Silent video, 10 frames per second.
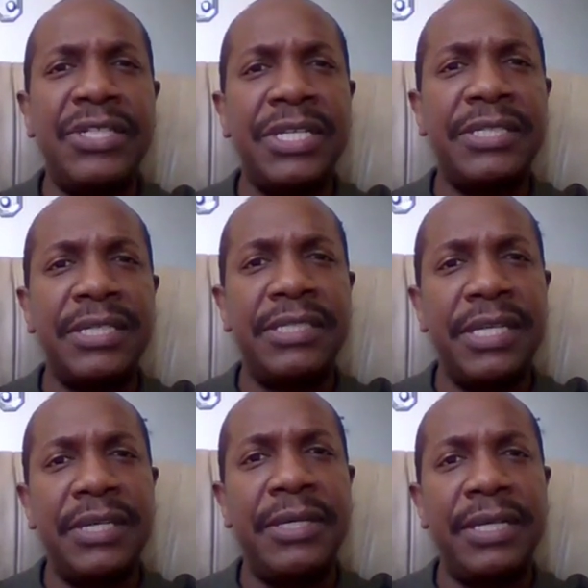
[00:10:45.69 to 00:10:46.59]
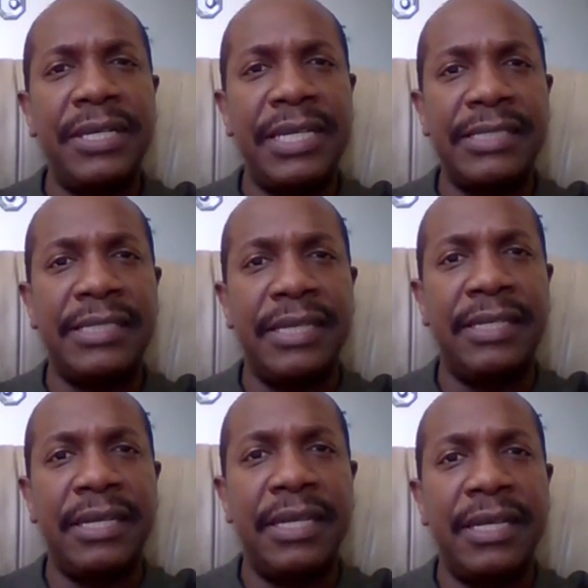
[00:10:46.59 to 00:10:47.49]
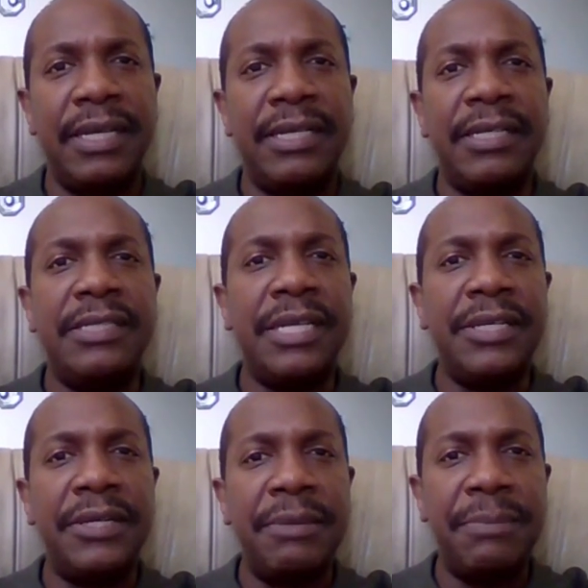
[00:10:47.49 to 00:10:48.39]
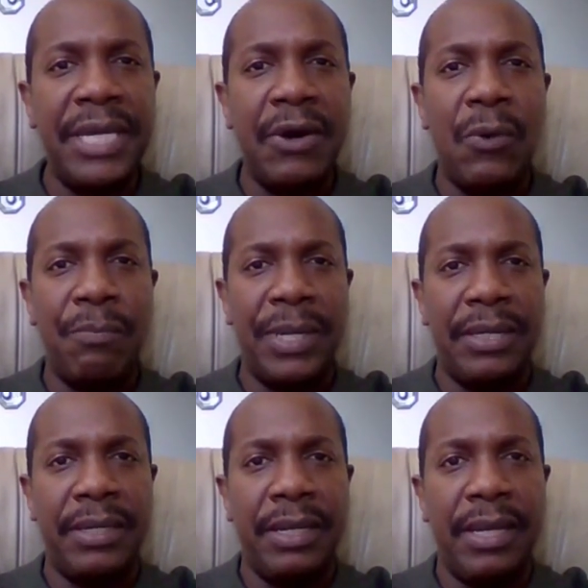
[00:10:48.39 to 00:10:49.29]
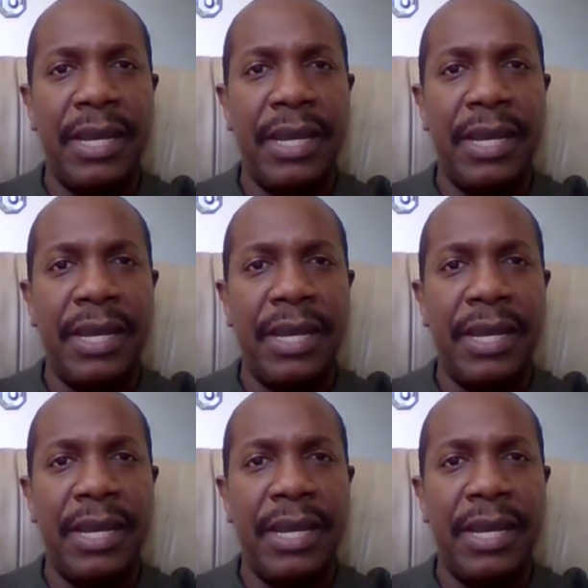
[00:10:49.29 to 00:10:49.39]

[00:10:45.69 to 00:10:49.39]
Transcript: Just continue to listen, continue to be open,